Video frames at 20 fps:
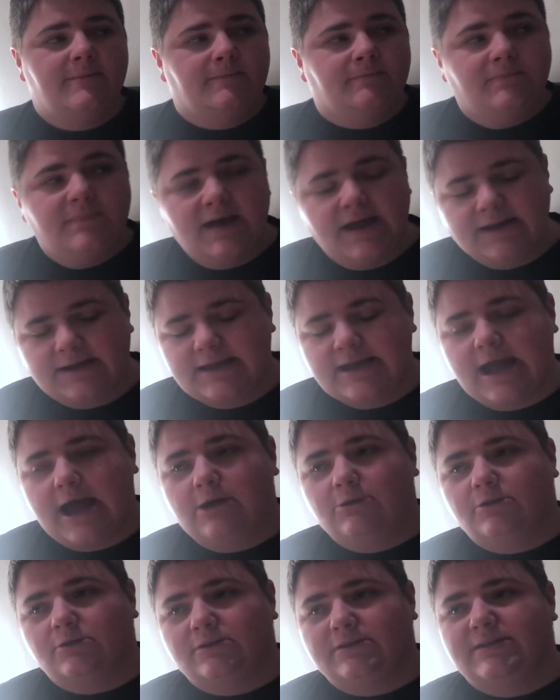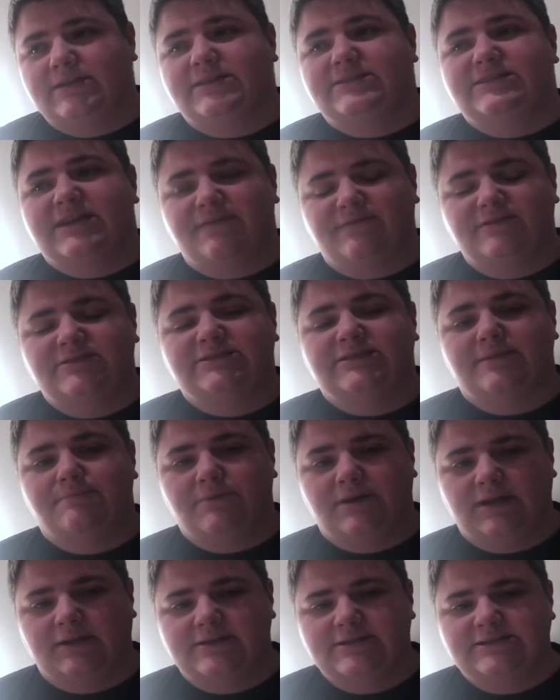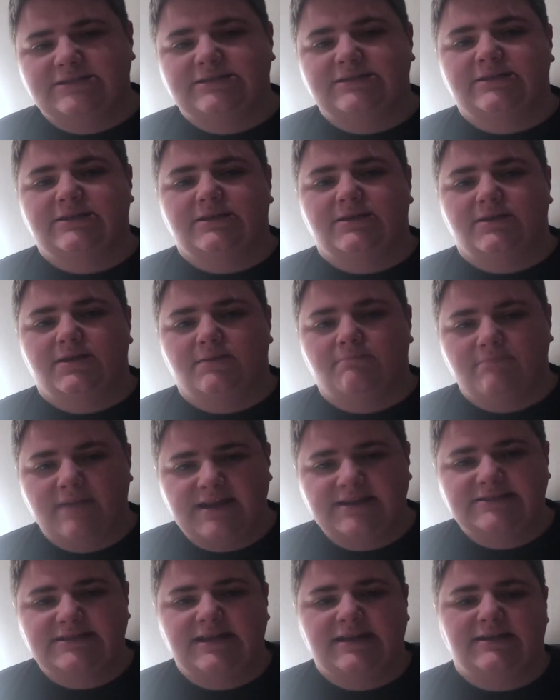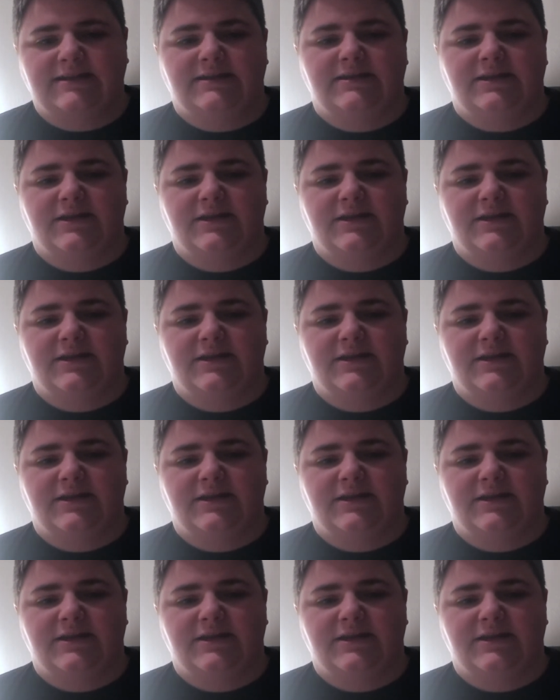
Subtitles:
not a calorie deficit, but at least maintaining,